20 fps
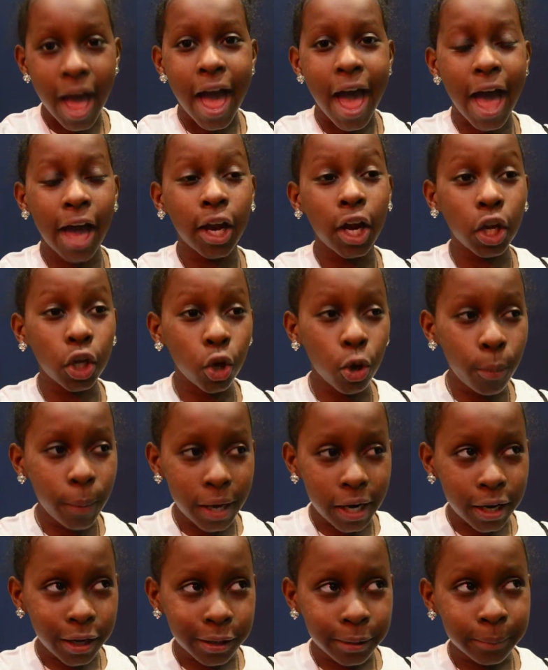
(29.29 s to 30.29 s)
and
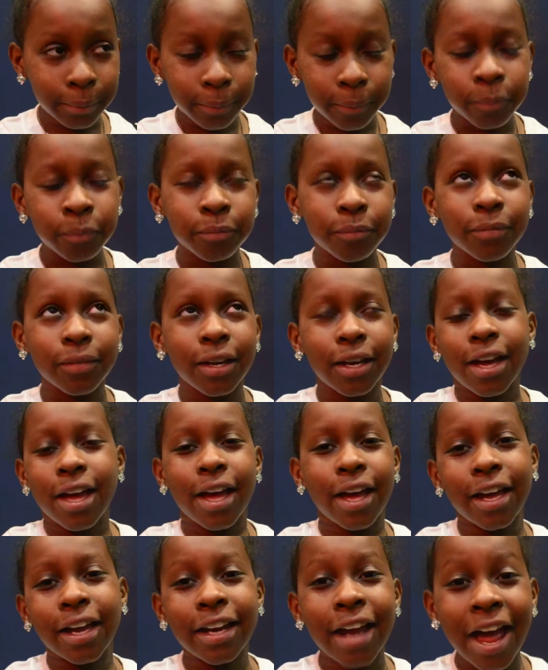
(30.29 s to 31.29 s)
aluminum
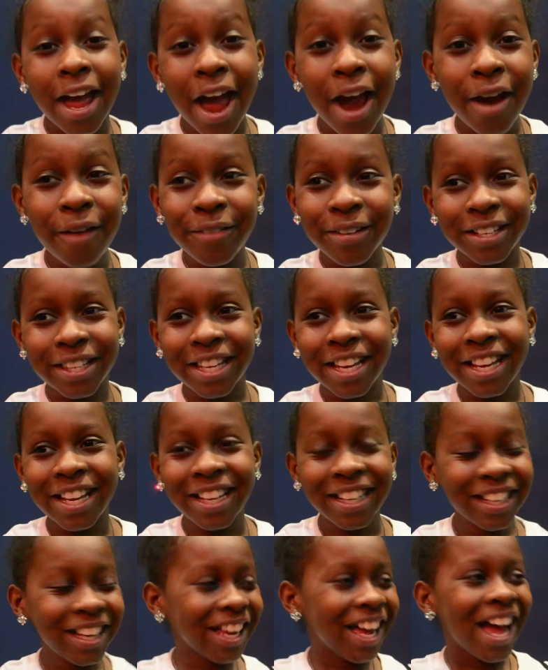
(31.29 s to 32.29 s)
and
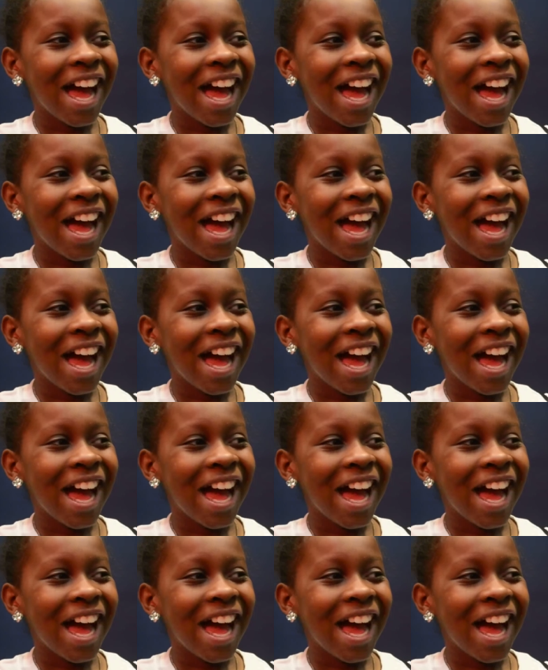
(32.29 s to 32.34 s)
everything.